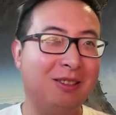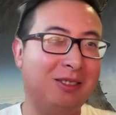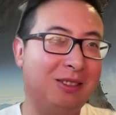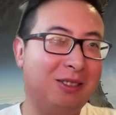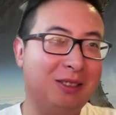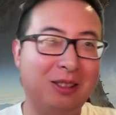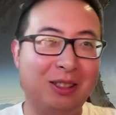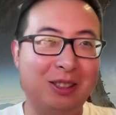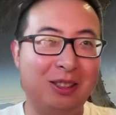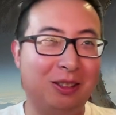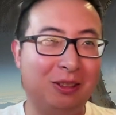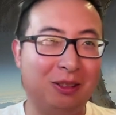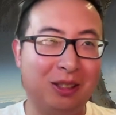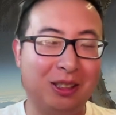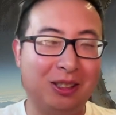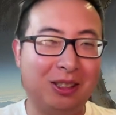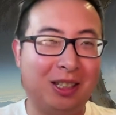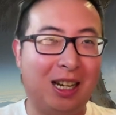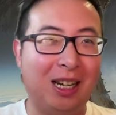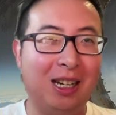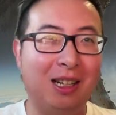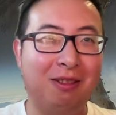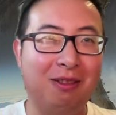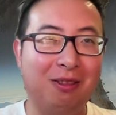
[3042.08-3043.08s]
what's
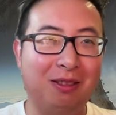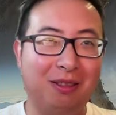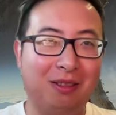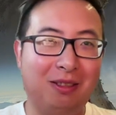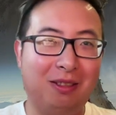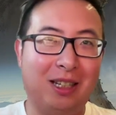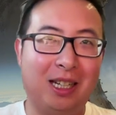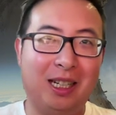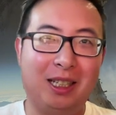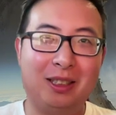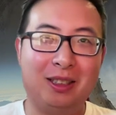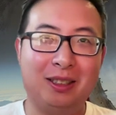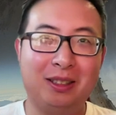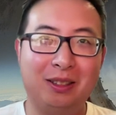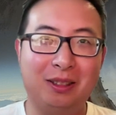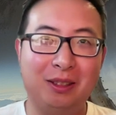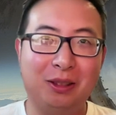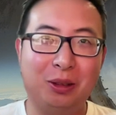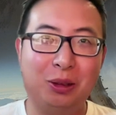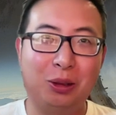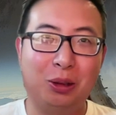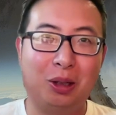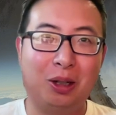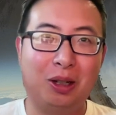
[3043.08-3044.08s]
kind of like
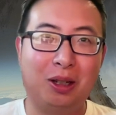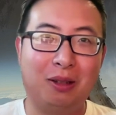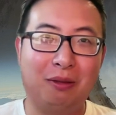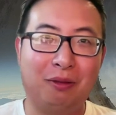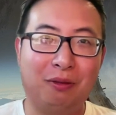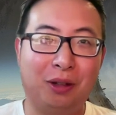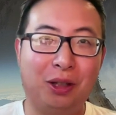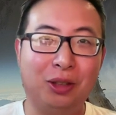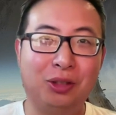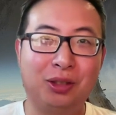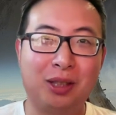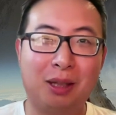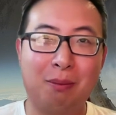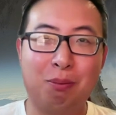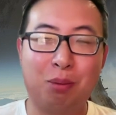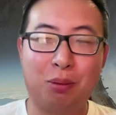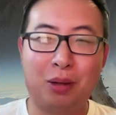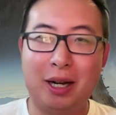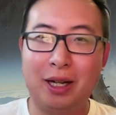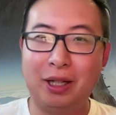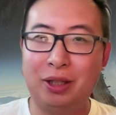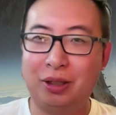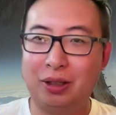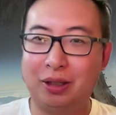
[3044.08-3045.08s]
your first
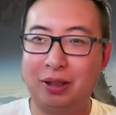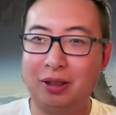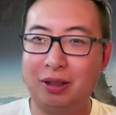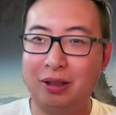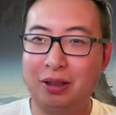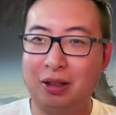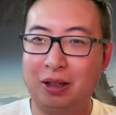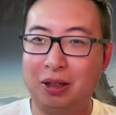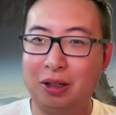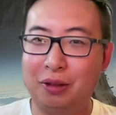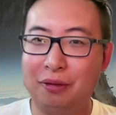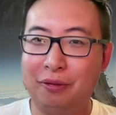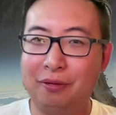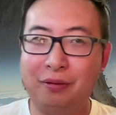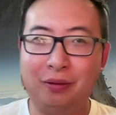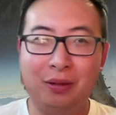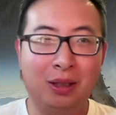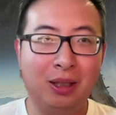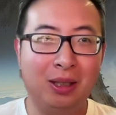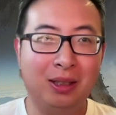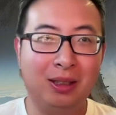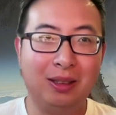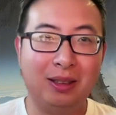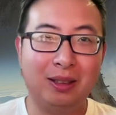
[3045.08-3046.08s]
impression of
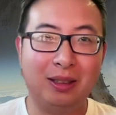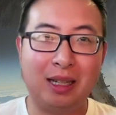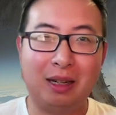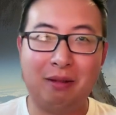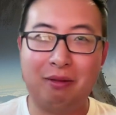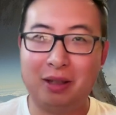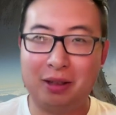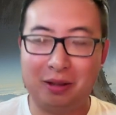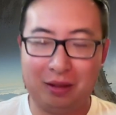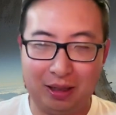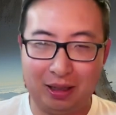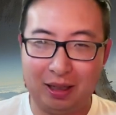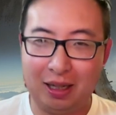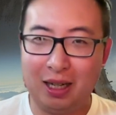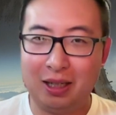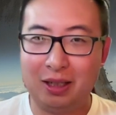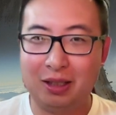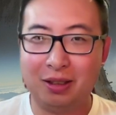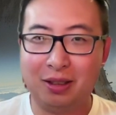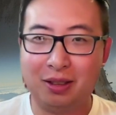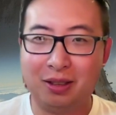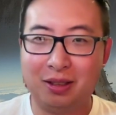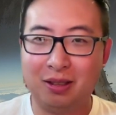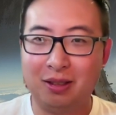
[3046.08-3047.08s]
everything I
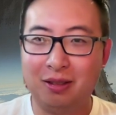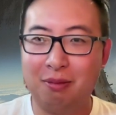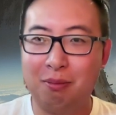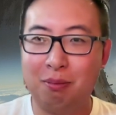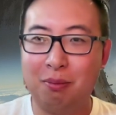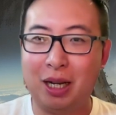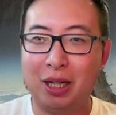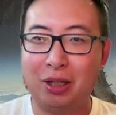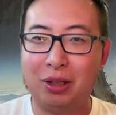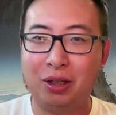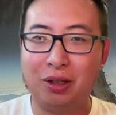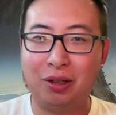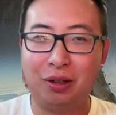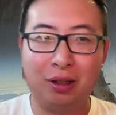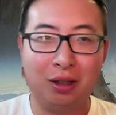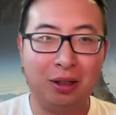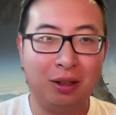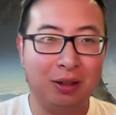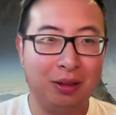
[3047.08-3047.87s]
just mentioned?